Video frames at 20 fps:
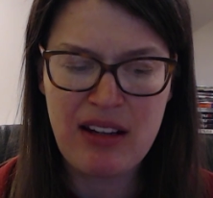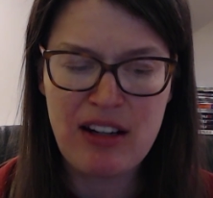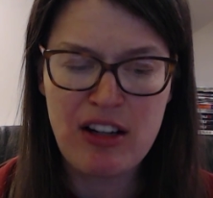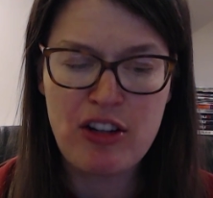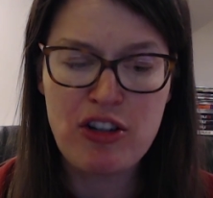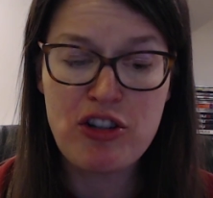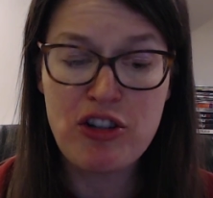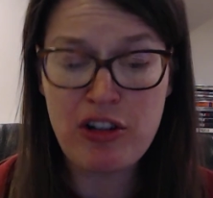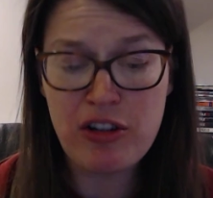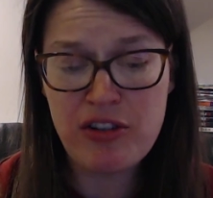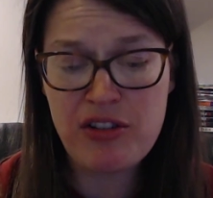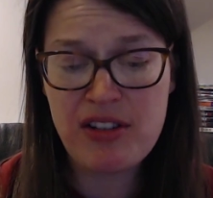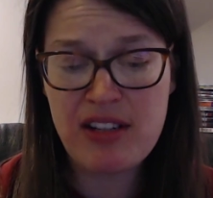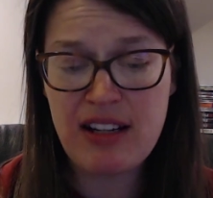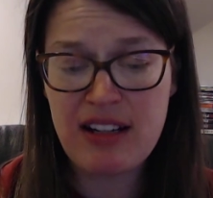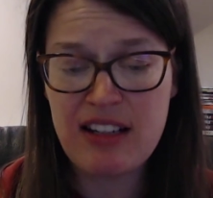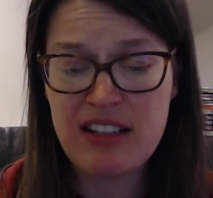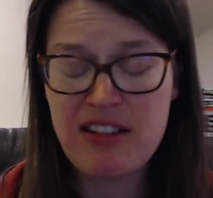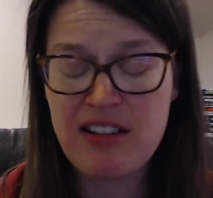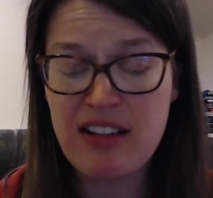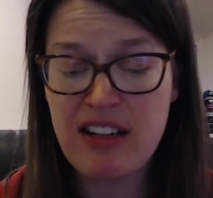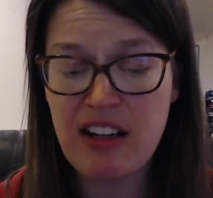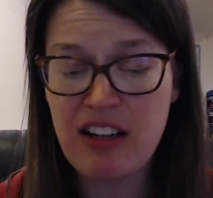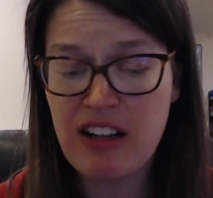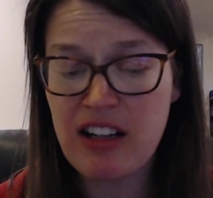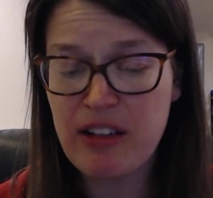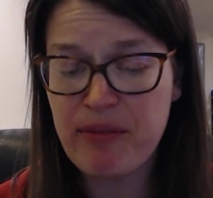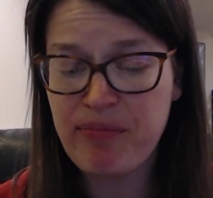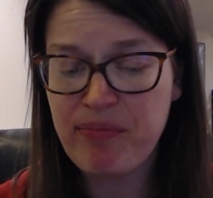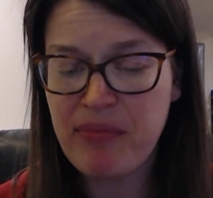Sure, said
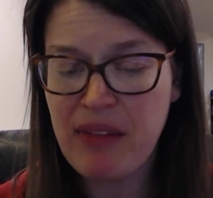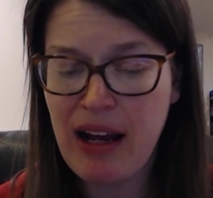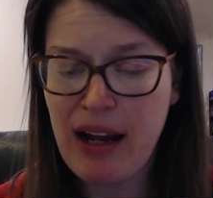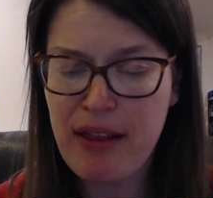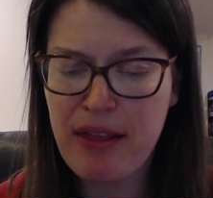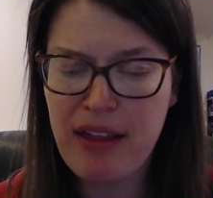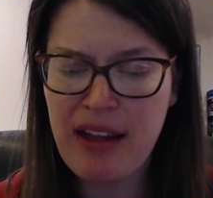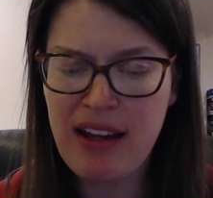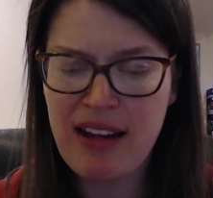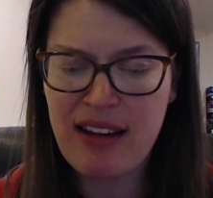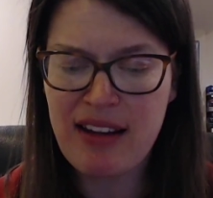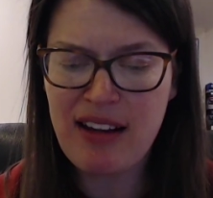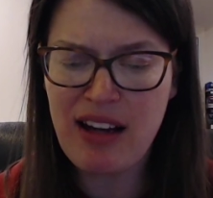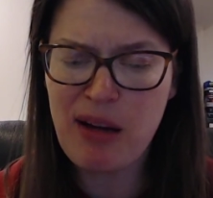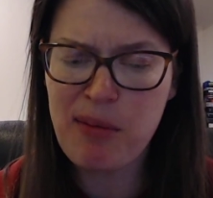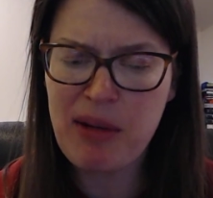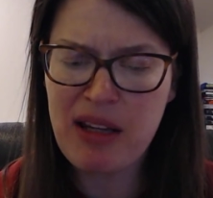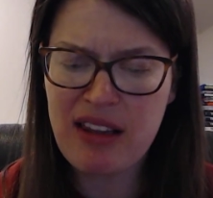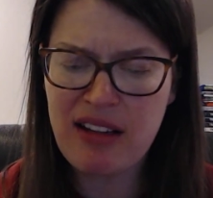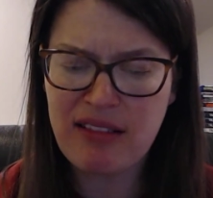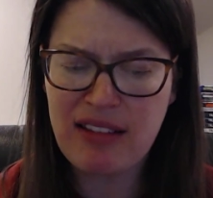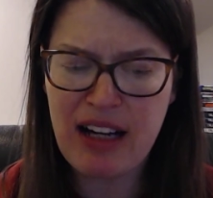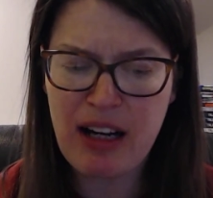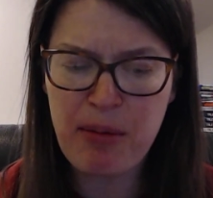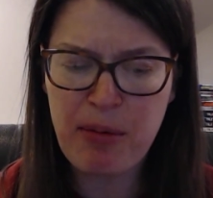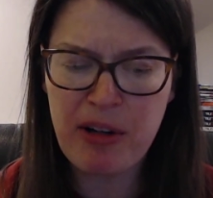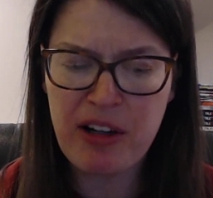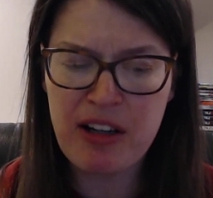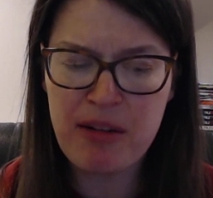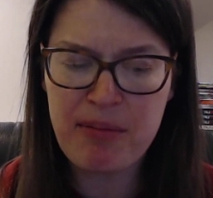Sierra. The
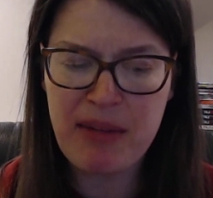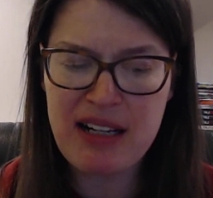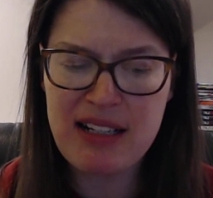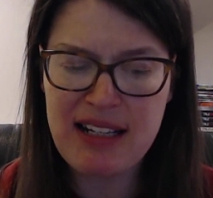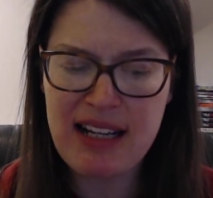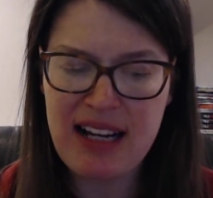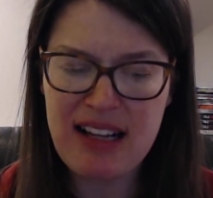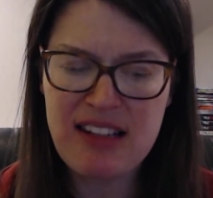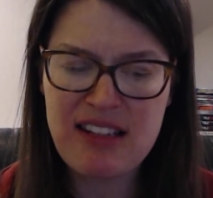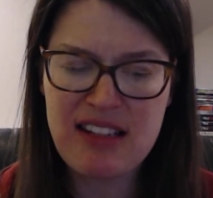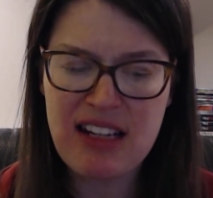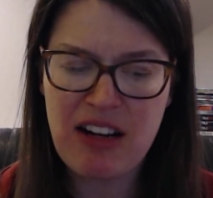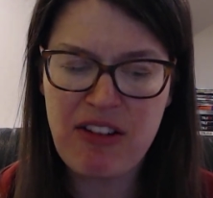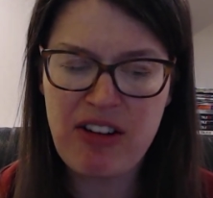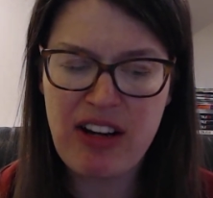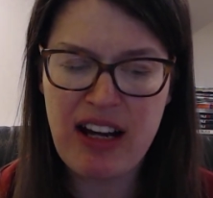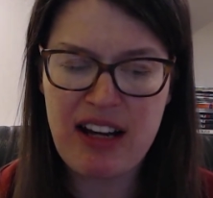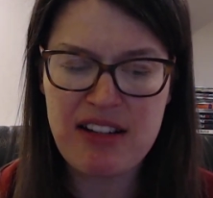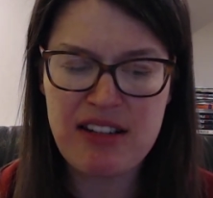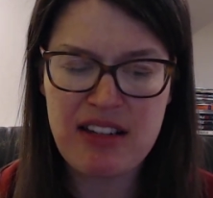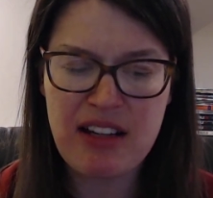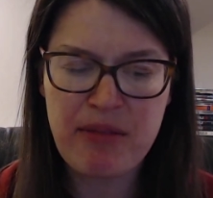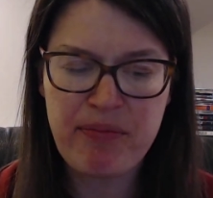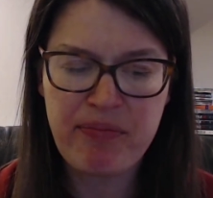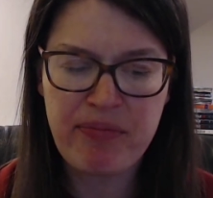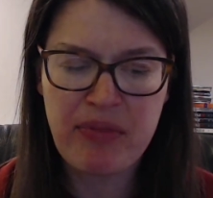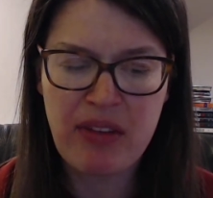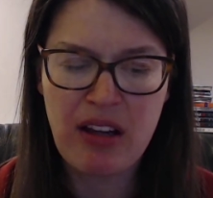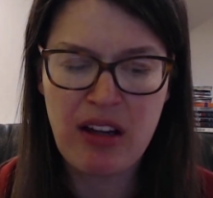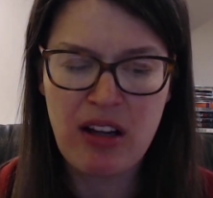library in my dad's town has
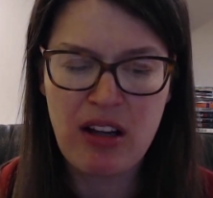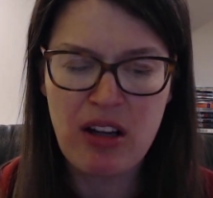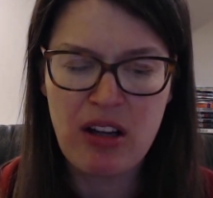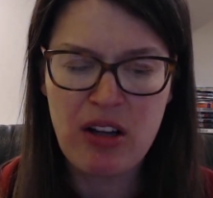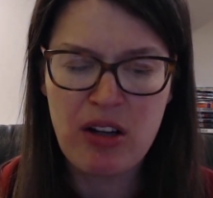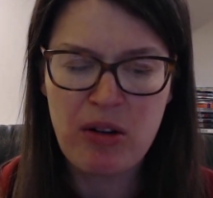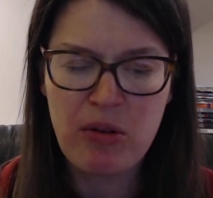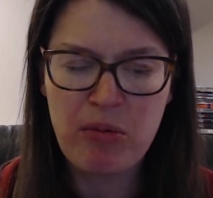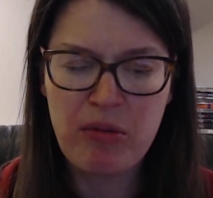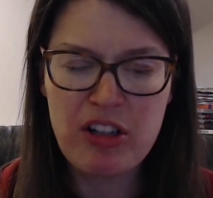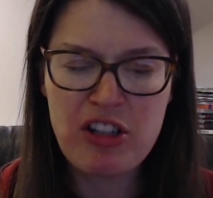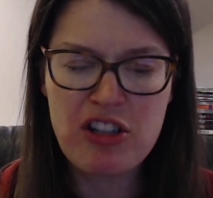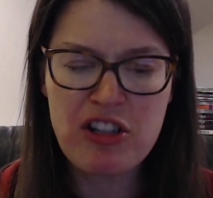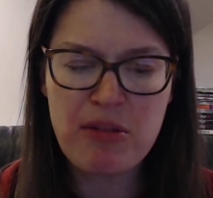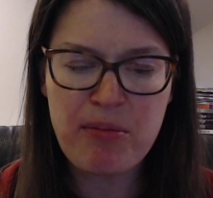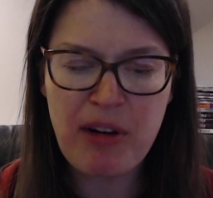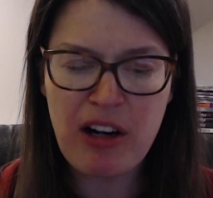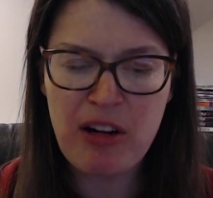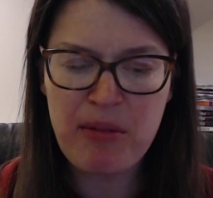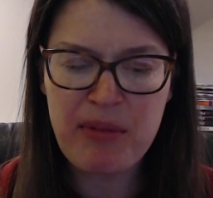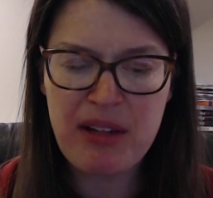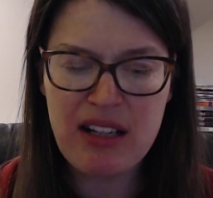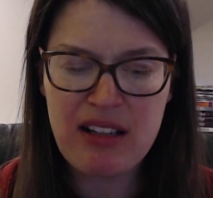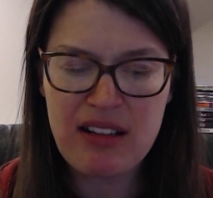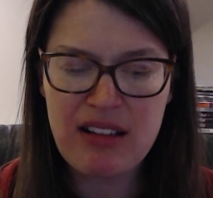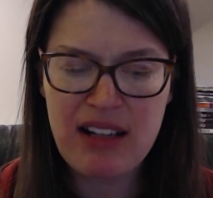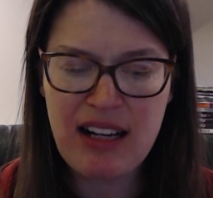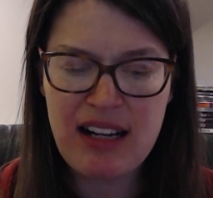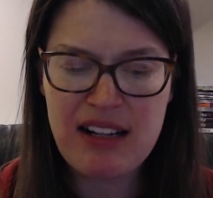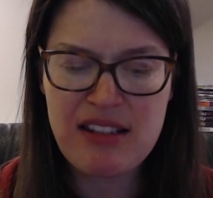them. Which department?
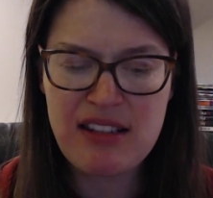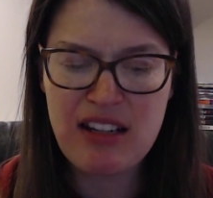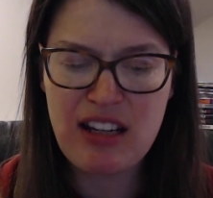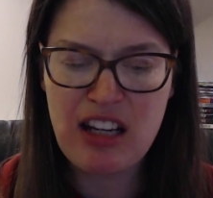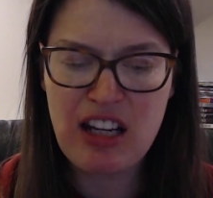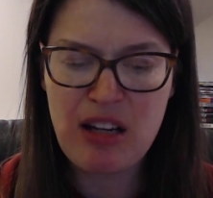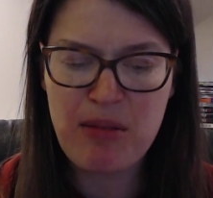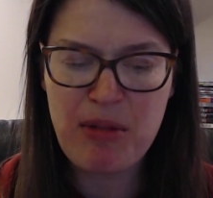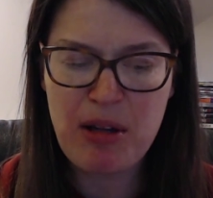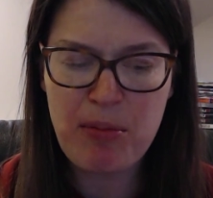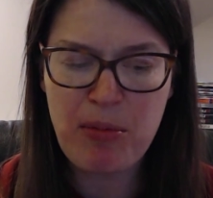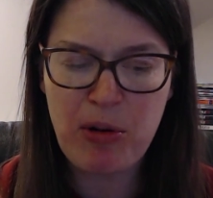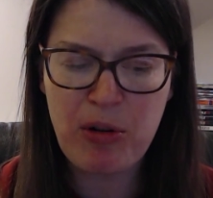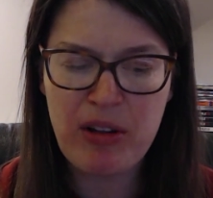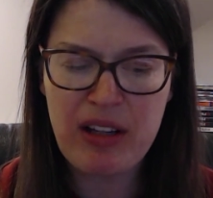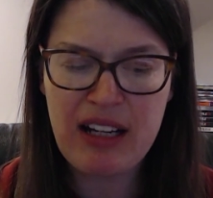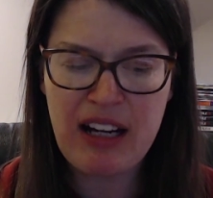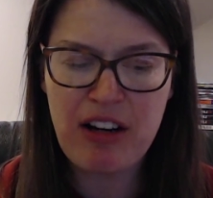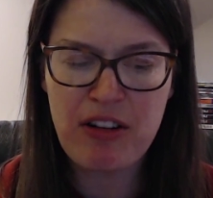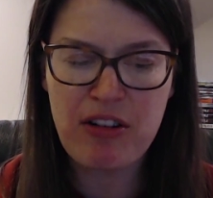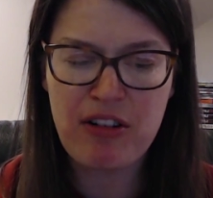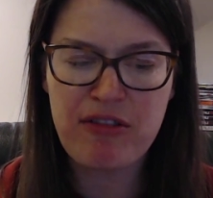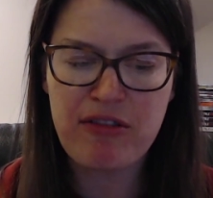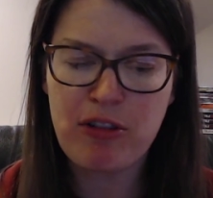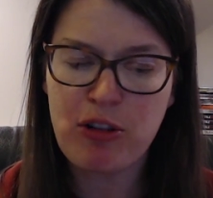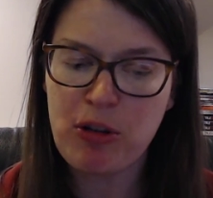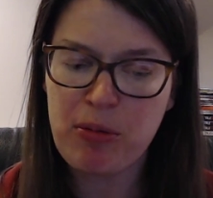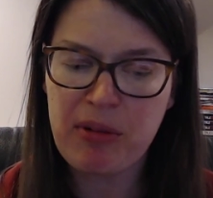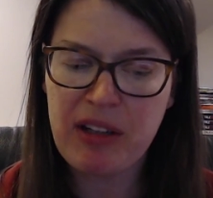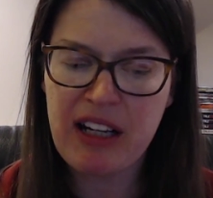Asked Akimi, pulling out her
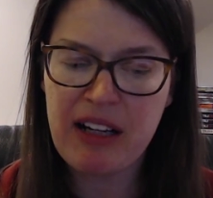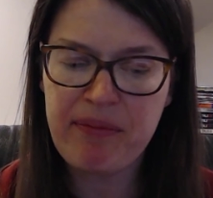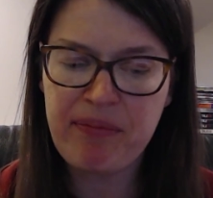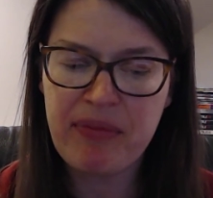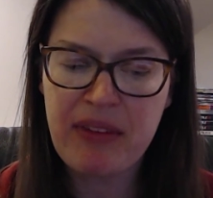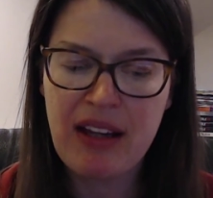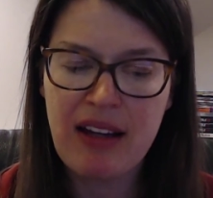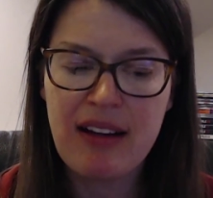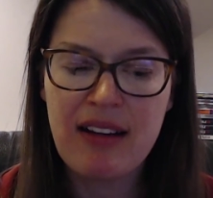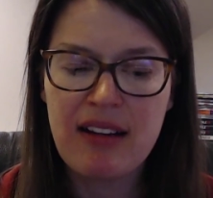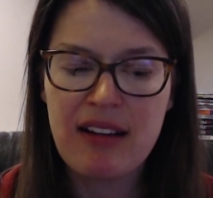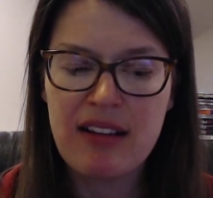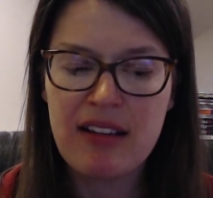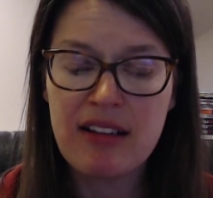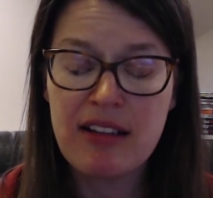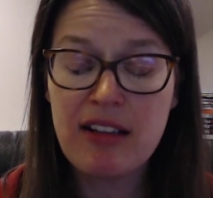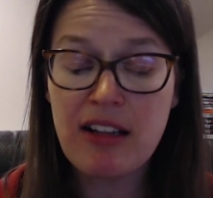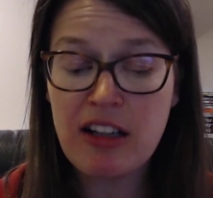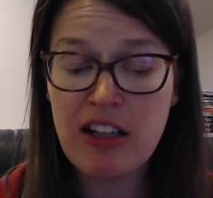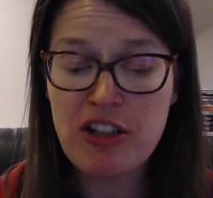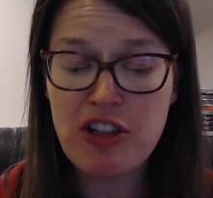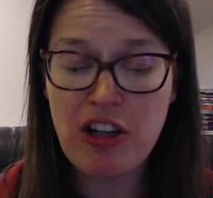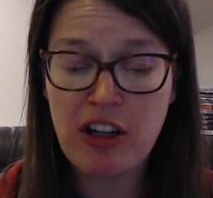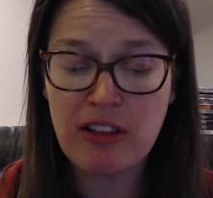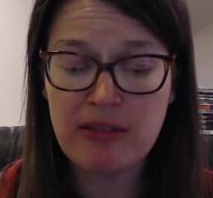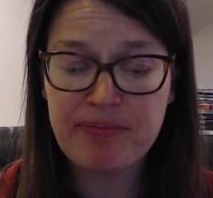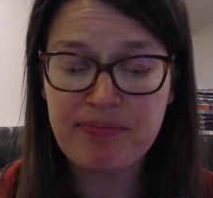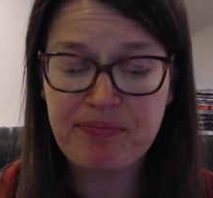floor plan. Young adult.